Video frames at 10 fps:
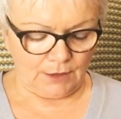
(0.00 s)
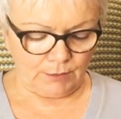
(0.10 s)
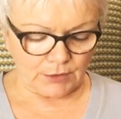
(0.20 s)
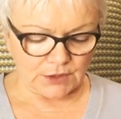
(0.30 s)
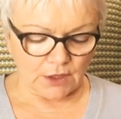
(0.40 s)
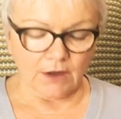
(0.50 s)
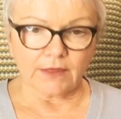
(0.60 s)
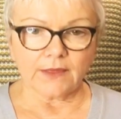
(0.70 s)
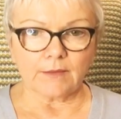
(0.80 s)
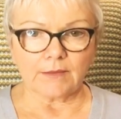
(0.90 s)
put
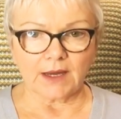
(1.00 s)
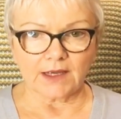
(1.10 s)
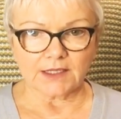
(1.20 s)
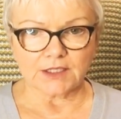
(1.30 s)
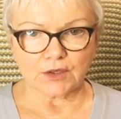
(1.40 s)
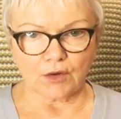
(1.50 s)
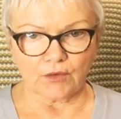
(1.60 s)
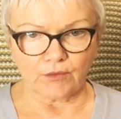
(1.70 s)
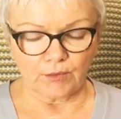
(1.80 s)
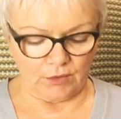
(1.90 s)
on the mind
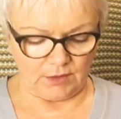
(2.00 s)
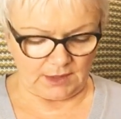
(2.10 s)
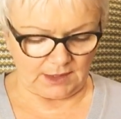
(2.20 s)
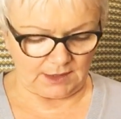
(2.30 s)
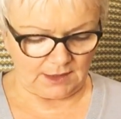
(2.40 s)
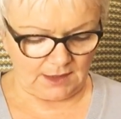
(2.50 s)
of morning,